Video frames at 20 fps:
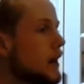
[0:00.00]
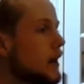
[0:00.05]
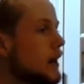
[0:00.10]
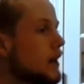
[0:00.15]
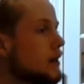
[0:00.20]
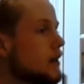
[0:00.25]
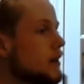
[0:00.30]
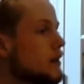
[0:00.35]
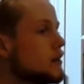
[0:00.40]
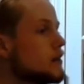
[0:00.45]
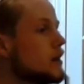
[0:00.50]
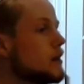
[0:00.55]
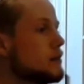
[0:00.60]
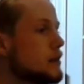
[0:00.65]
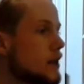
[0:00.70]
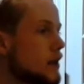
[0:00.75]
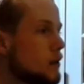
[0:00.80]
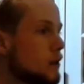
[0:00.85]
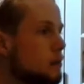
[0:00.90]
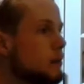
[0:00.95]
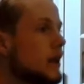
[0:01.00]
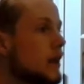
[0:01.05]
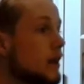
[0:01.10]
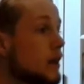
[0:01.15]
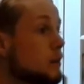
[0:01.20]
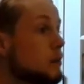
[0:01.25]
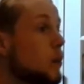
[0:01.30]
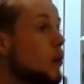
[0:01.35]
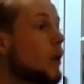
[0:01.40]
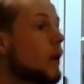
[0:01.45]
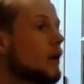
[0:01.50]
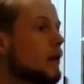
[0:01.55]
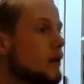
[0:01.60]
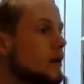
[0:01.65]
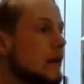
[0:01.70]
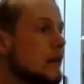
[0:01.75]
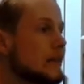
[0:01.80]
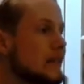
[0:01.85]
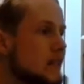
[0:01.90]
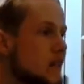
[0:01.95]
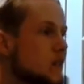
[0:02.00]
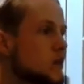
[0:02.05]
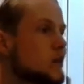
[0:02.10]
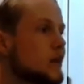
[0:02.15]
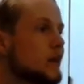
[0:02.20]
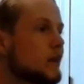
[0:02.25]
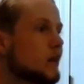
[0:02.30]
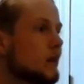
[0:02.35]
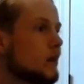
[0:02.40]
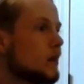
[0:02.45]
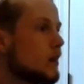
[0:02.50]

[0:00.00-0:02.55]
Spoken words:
it seems that it would be a little more consistent.